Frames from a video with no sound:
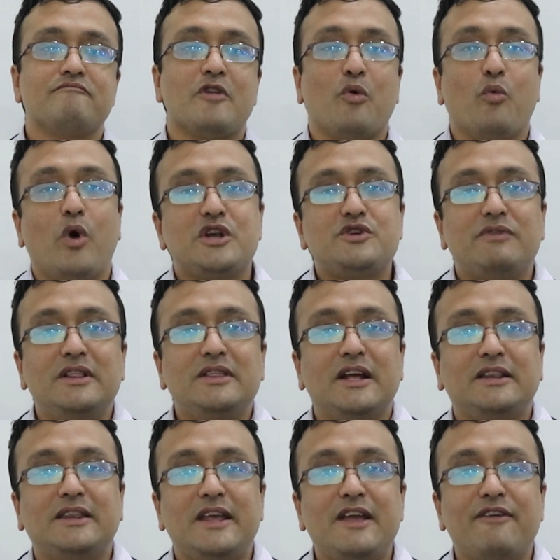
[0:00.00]
What will the
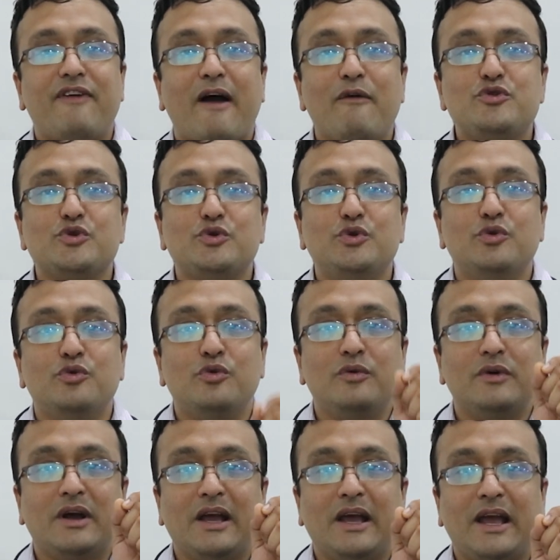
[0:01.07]
thief have to
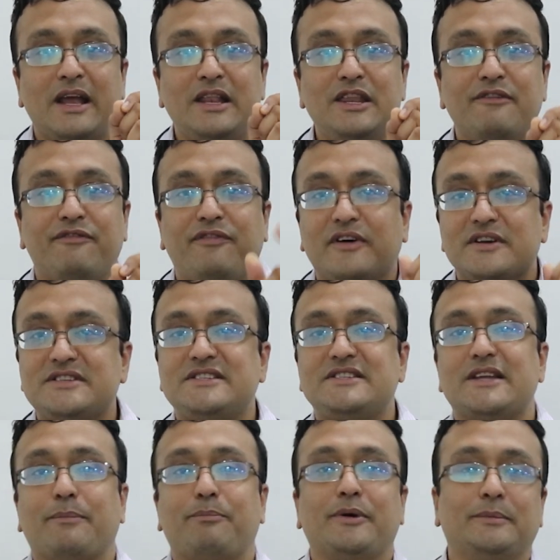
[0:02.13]
do in the first
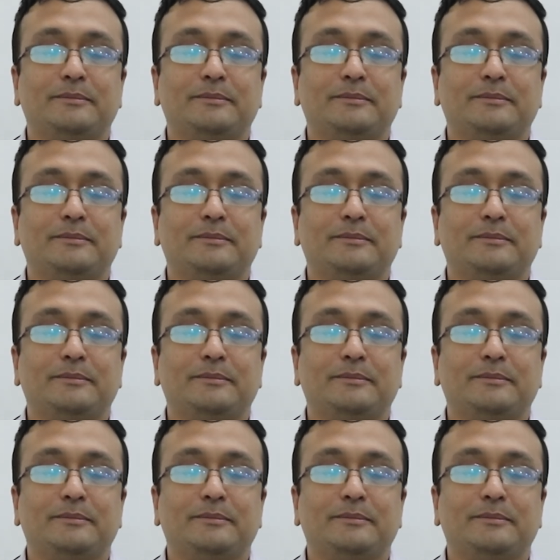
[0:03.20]
step?